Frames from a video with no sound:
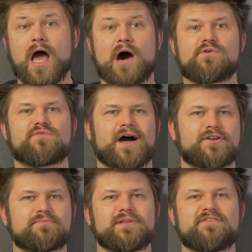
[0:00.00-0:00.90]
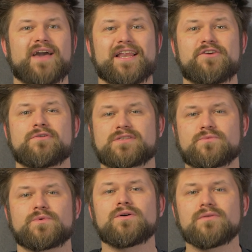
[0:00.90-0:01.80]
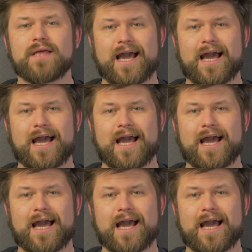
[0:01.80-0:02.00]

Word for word: However, I don't believe any user will